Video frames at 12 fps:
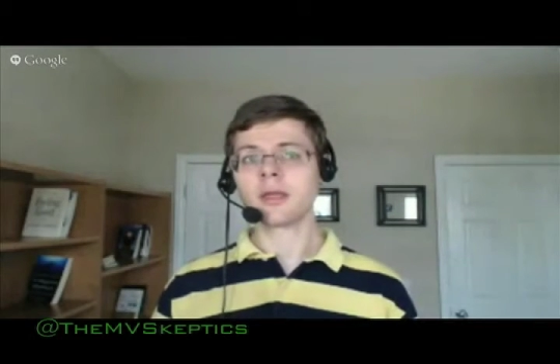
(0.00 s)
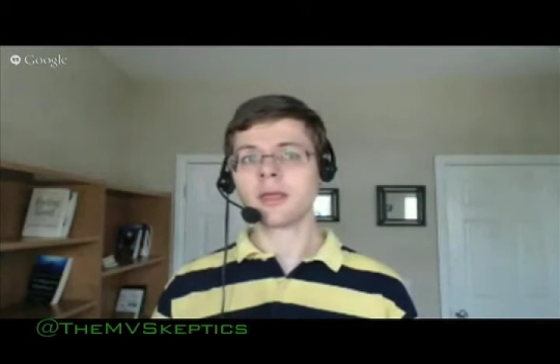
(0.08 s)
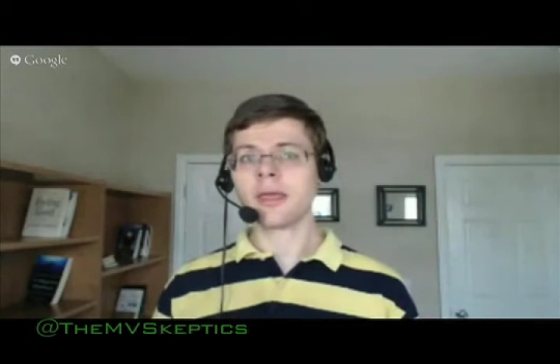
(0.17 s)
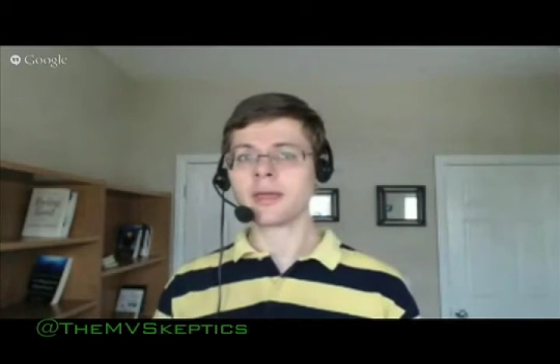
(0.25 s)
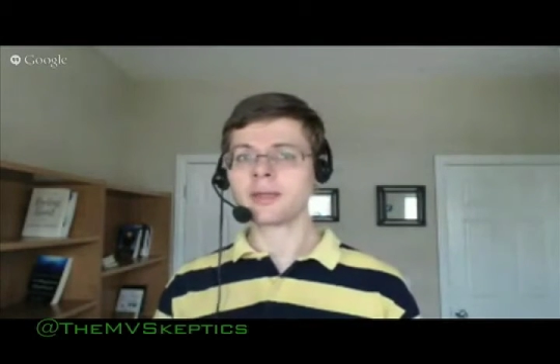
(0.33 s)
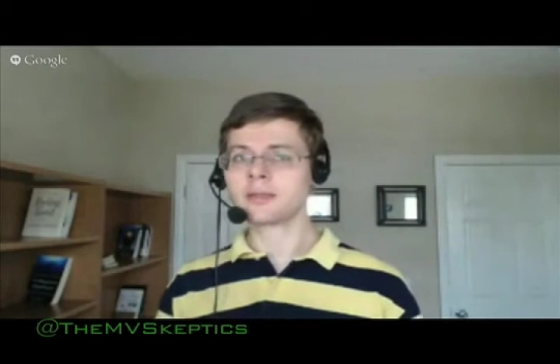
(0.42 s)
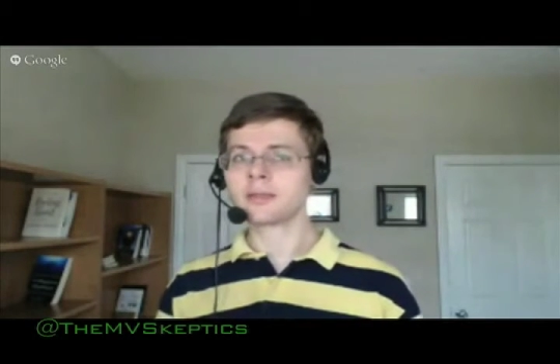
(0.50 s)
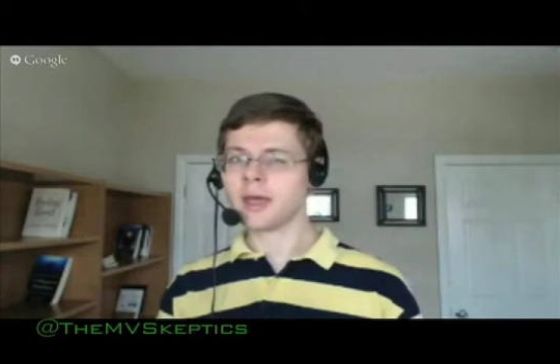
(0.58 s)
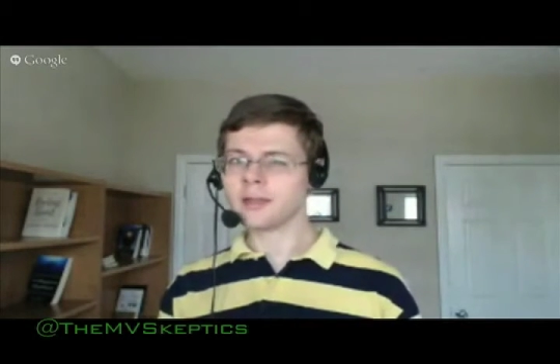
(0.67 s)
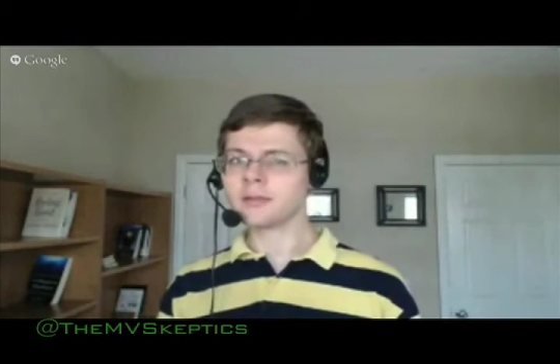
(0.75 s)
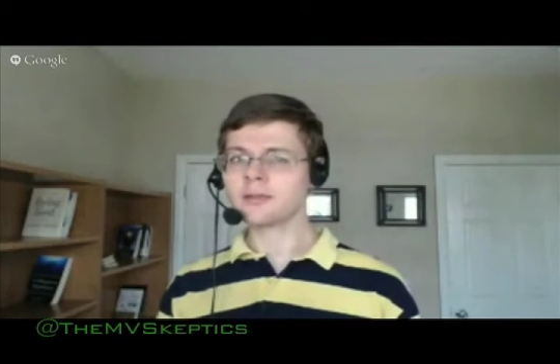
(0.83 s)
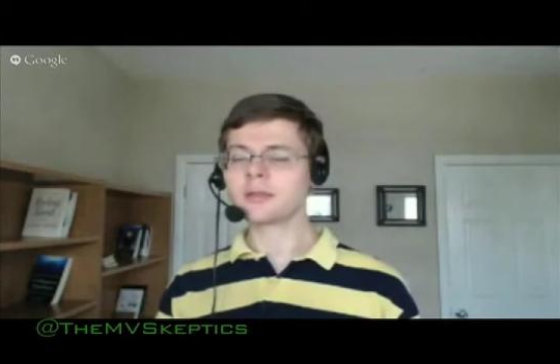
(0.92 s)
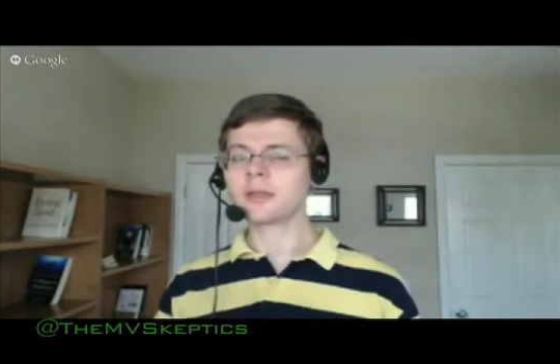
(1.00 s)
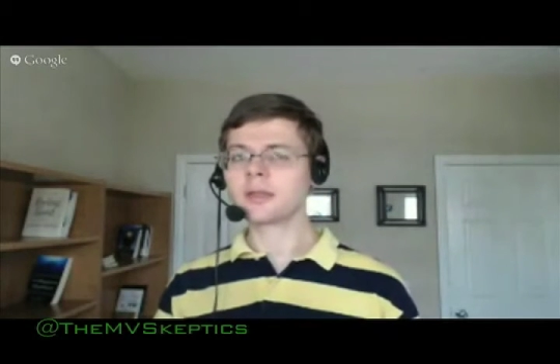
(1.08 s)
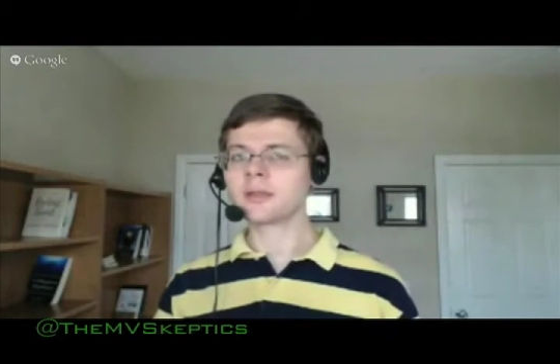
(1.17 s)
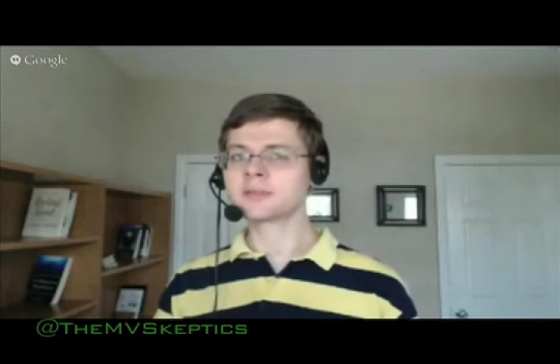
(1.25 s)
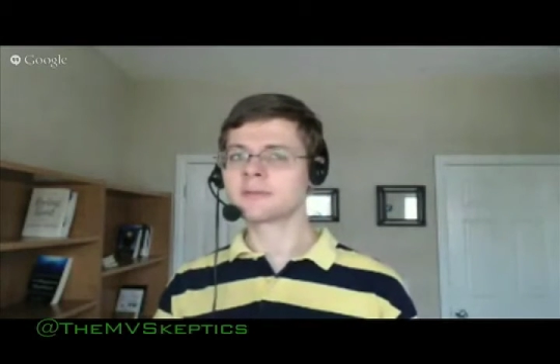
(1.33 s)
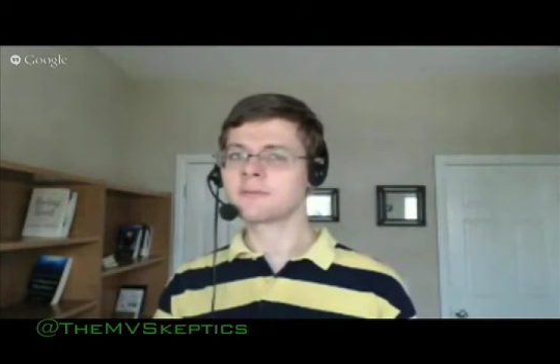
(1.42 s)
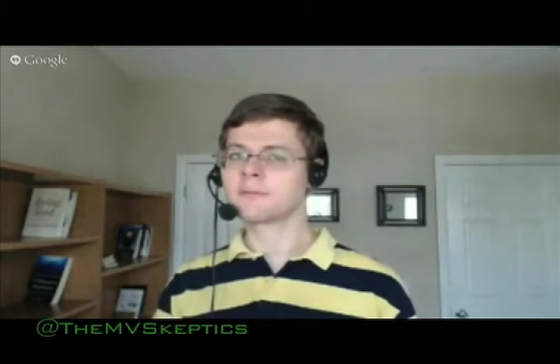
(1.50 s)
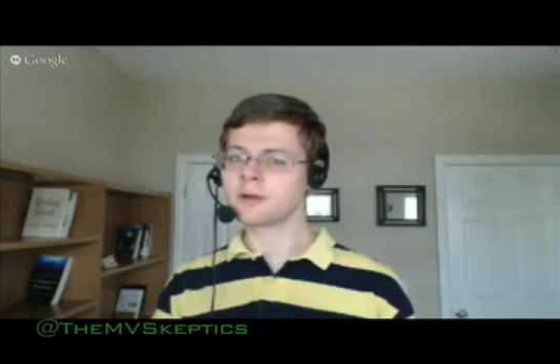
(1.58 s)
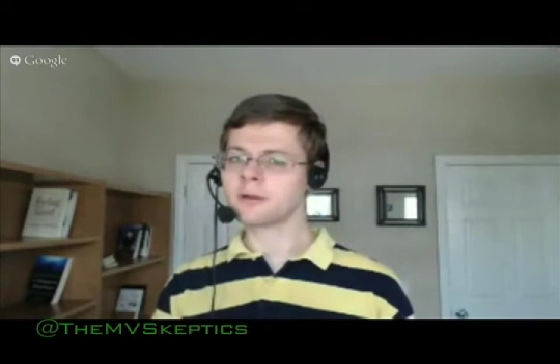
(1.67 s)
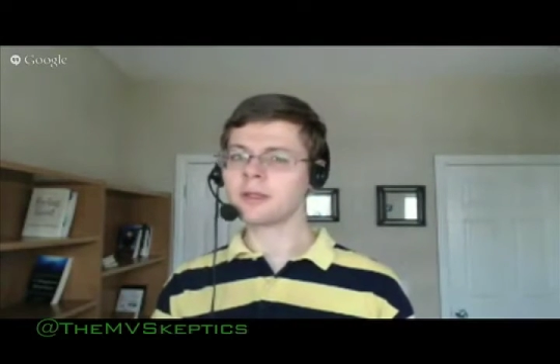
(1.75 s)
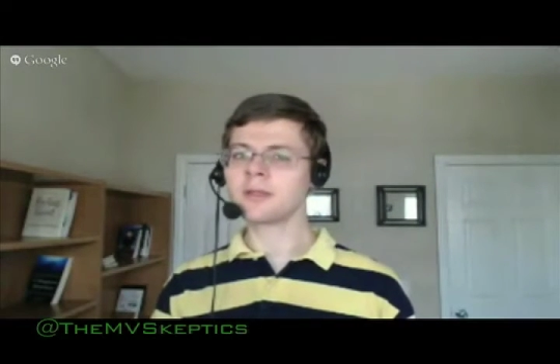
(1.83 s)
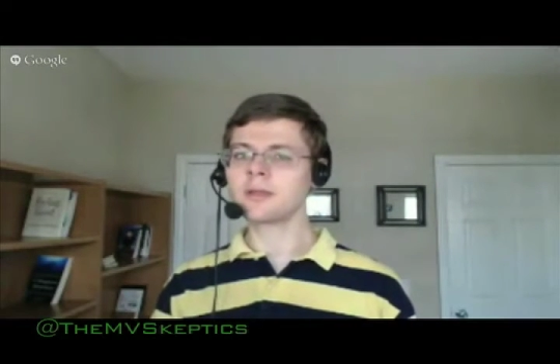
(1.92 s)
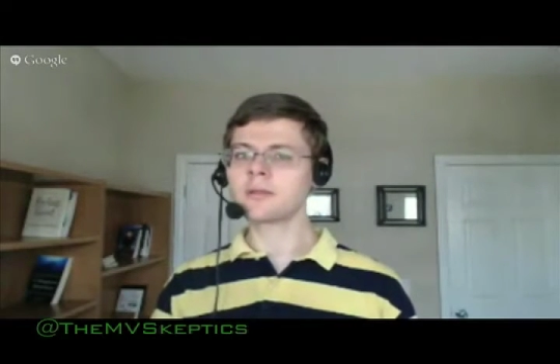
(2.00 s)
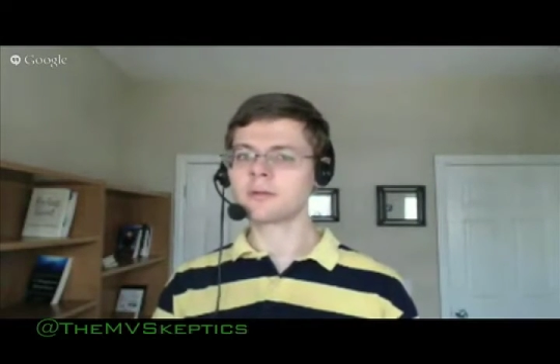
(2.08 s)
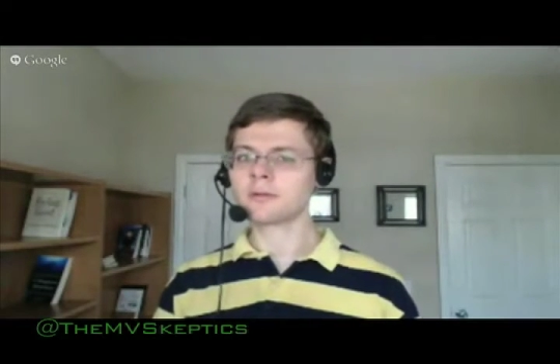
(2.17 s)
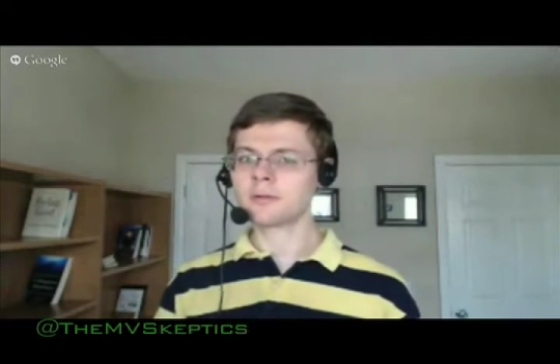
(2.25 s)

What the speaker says: And that is a very